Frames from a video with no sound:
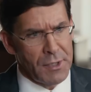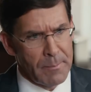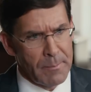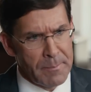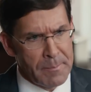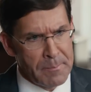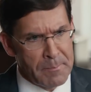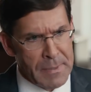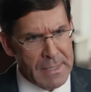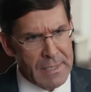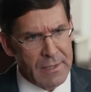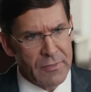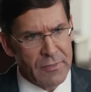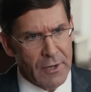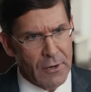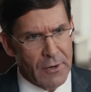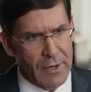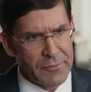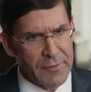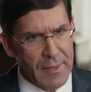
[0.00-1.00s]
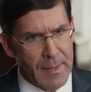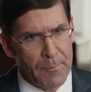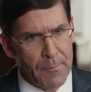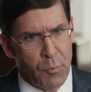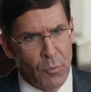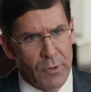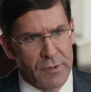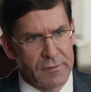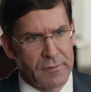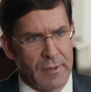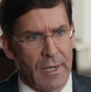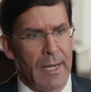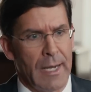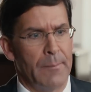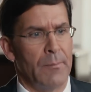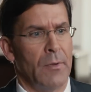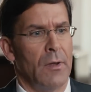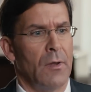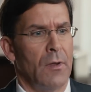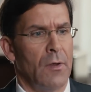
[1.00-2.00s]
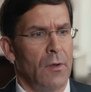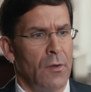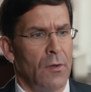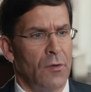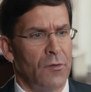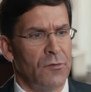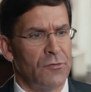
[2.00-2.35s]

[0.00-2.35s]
to be there at that point in time